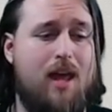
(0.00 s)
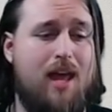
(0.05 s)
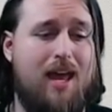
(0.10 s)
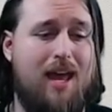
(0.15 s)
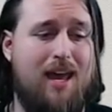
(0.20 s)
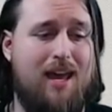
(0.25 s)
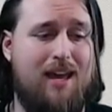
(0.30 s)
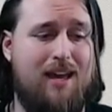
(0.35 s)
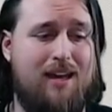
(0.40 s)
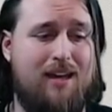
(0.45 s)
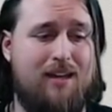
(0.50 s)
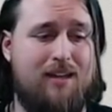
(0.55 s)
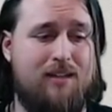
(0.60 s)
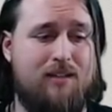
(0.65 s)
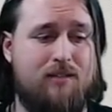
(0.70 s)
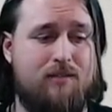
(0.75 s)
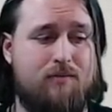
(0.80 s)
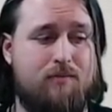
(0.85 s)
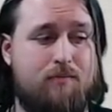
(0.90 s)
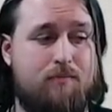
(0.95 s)

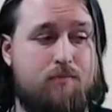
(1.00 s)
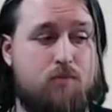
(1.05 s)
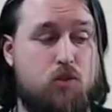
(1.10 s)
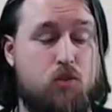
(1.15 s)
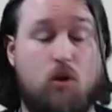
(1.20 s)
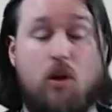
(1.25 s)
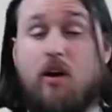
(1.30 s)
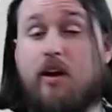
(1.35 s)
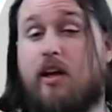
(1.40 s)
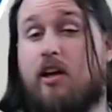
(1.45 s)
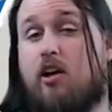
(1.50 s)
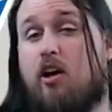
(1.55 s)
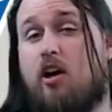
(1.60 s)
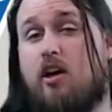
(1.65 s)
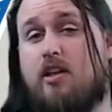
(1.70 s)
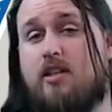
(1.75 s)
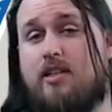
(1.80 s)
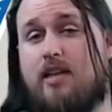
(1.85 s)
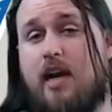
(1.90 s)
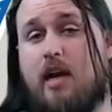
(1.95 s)
and drawing
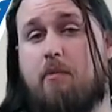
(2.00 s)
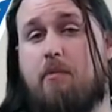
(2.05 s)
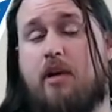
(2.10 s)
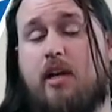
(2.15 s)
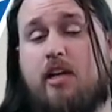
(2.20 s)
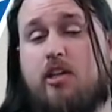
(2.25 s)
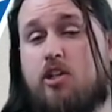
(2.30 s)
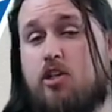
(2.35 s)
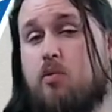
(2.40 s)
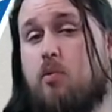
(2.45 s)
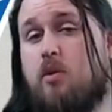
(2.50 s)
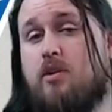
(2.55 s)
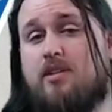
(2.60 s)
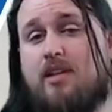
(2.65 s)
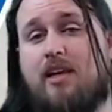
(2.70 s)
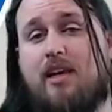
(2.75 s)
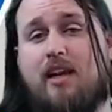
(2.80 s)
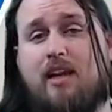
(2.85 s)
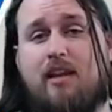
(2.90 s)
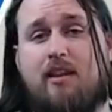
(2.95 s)
contact, but he just
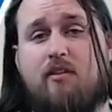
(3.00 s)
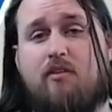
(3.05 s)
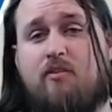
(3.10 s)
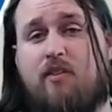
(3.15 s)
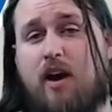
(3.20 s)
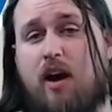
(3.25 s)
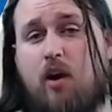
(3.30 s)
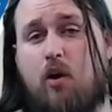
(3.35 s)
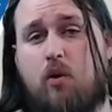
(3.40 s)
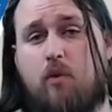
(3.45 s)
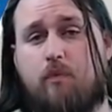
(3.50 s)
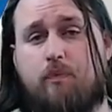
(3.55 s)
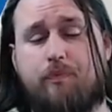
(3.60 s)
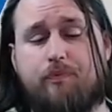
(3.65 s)
wasn't getting the foul.